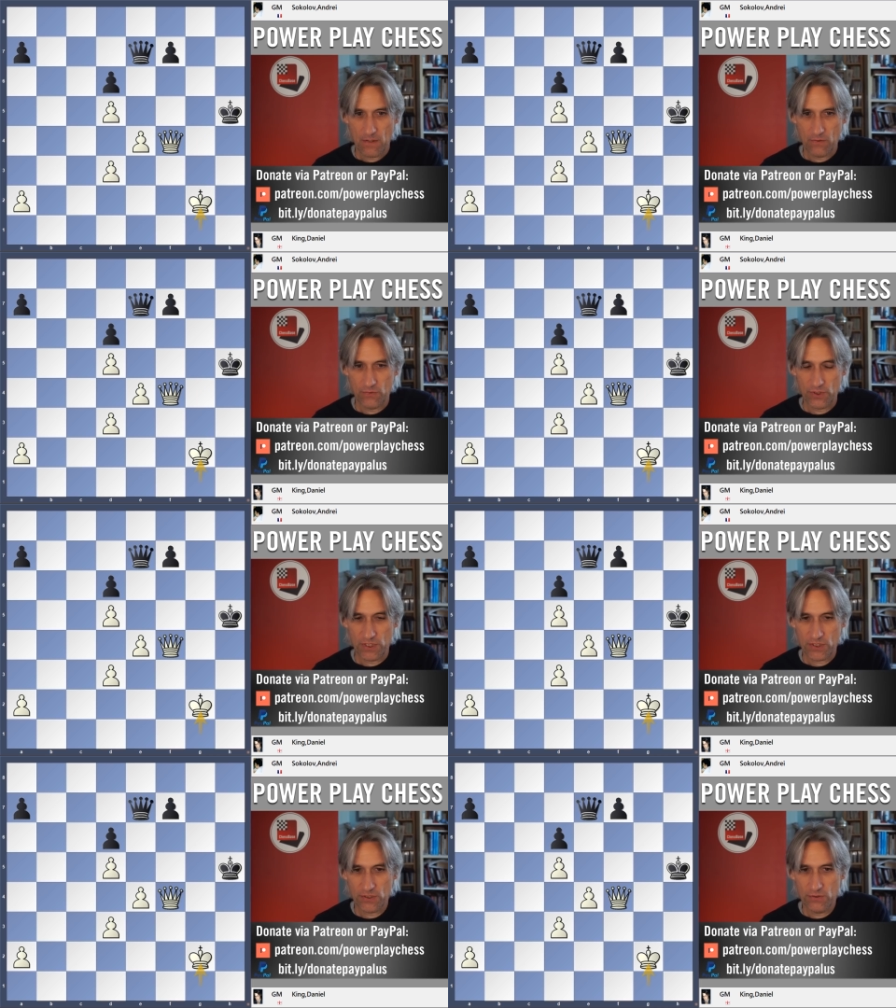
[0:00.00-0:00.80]
On
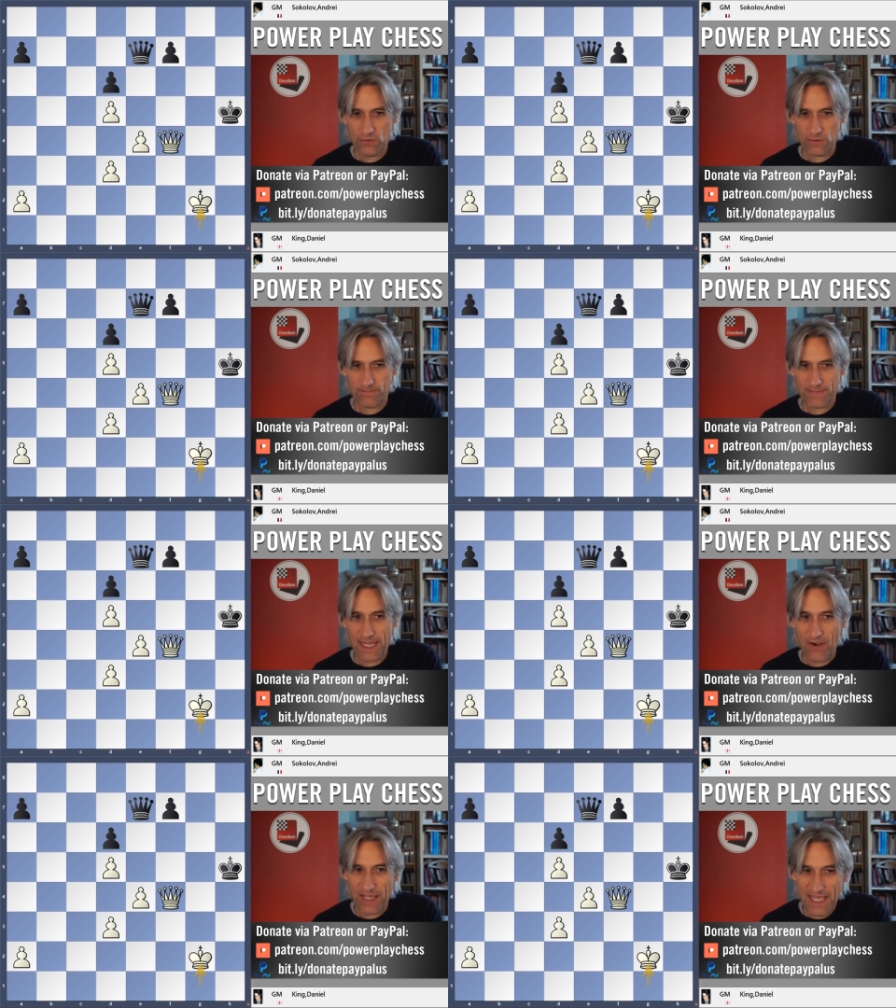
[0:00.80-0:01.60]
g2.
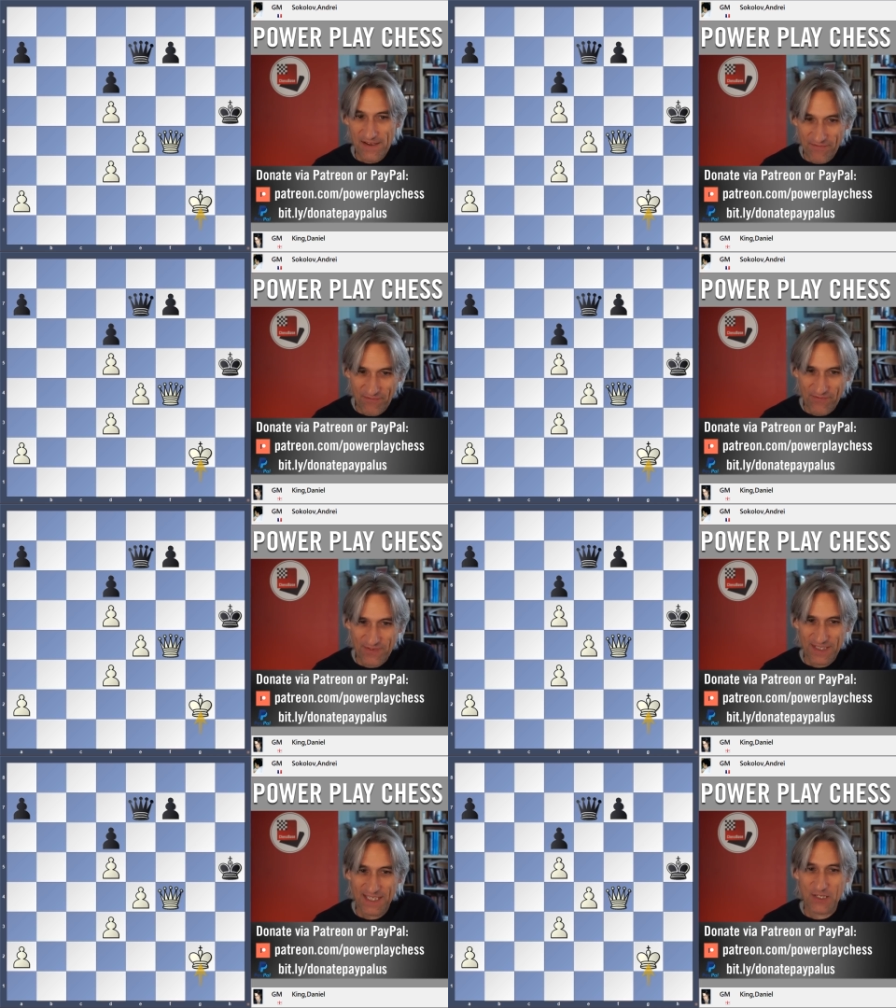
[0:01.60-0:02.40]
Now, if
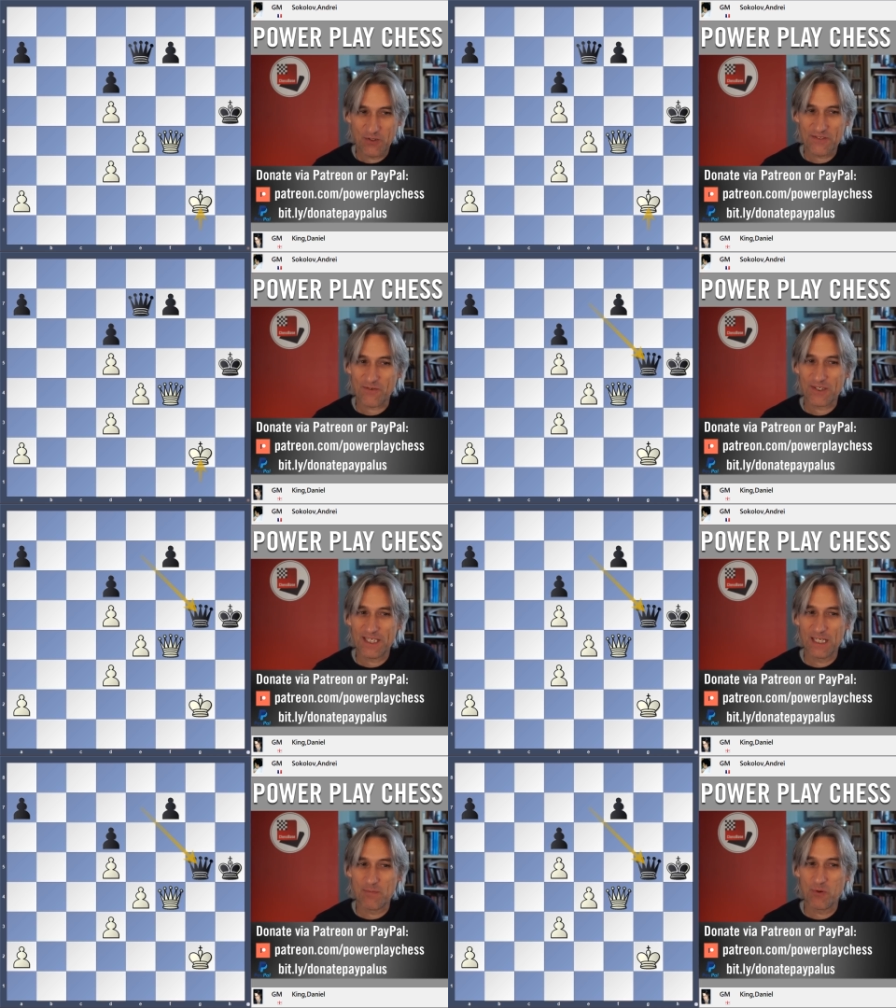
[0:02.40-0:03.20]
he goes for a
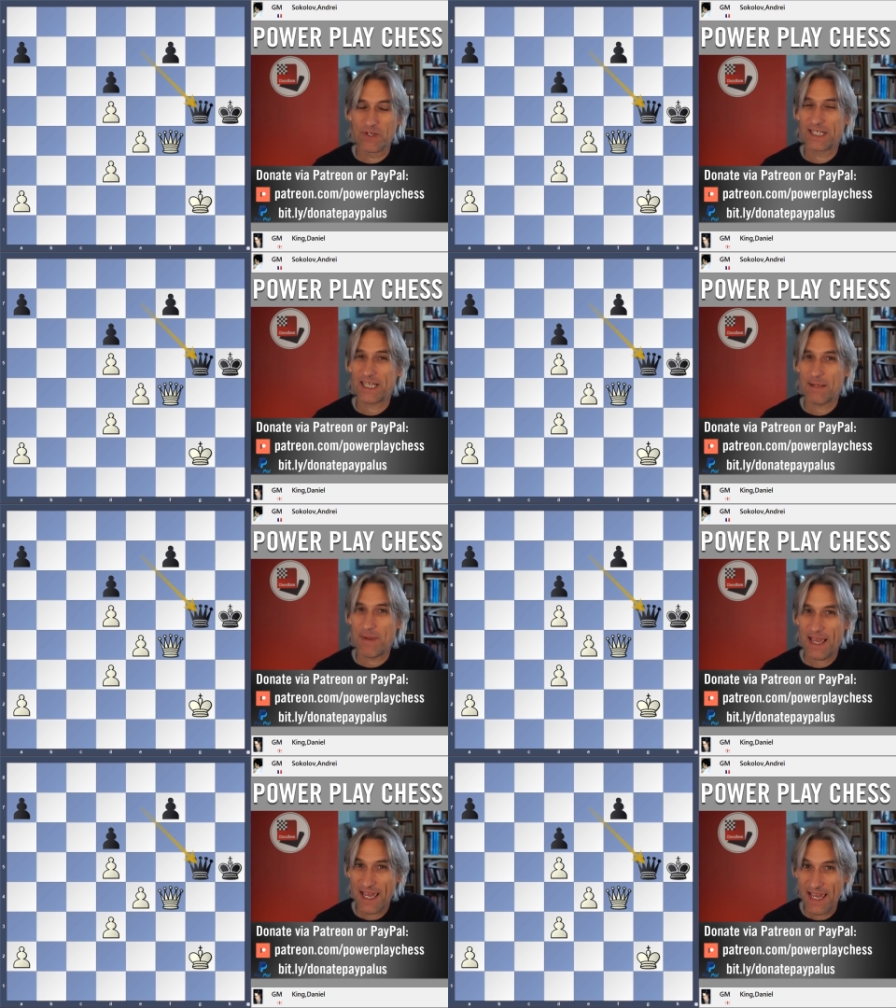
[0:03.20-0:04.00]
king and pawn endgame
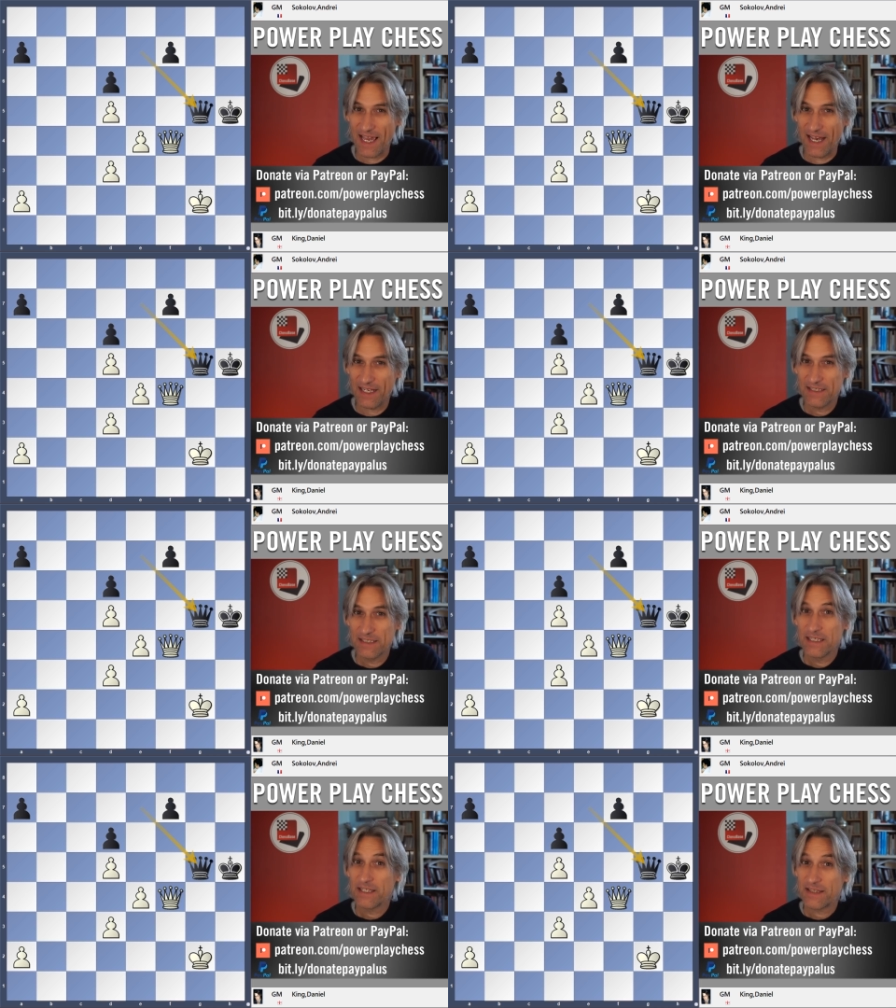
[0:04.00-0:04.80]
here,
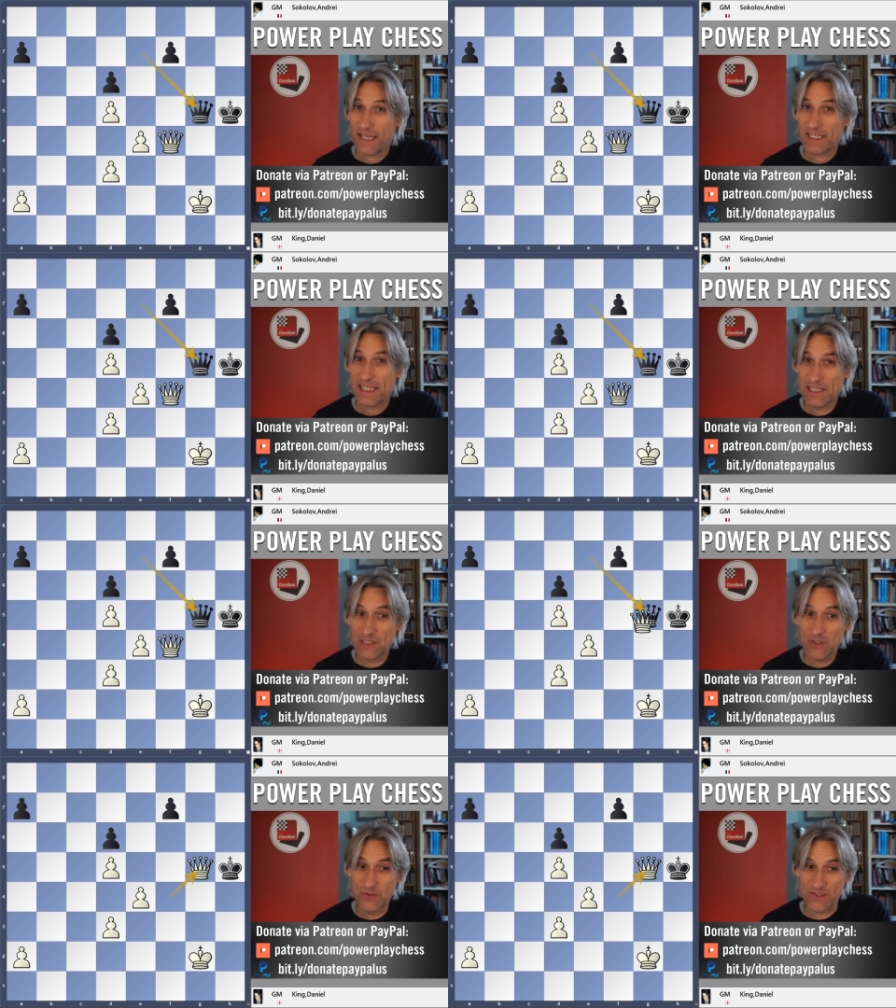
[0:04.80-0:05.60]
then he
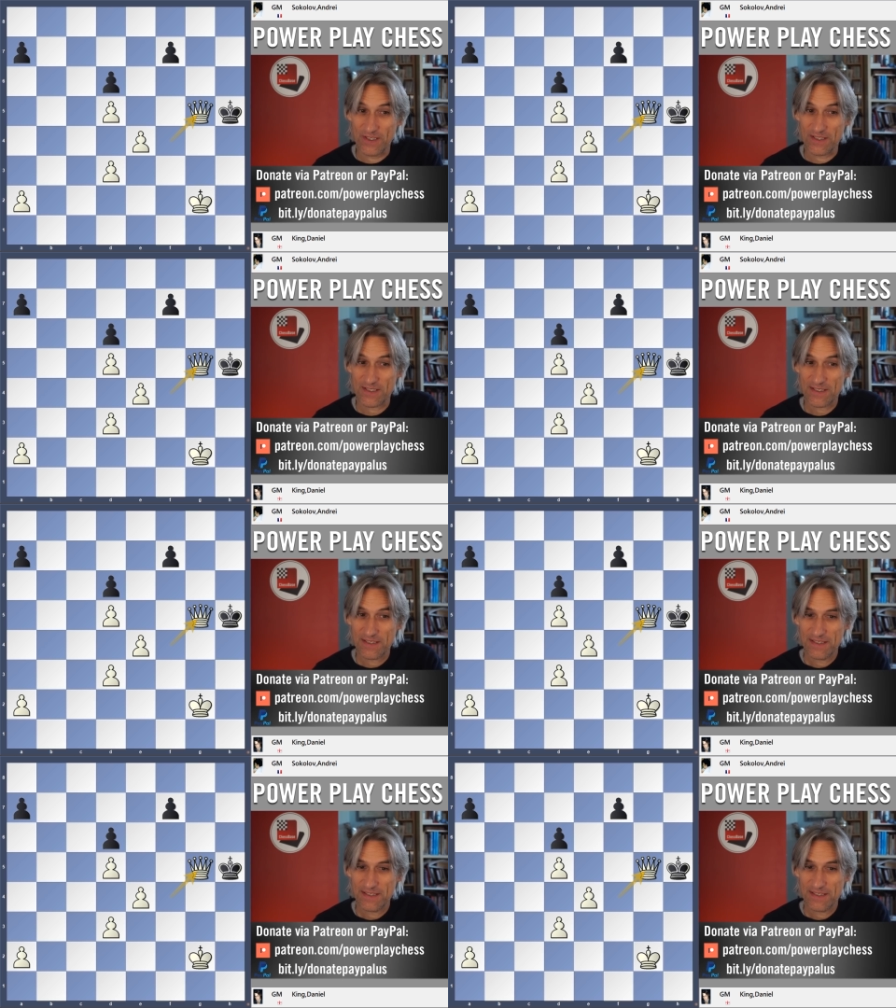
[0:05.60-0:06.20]
loses.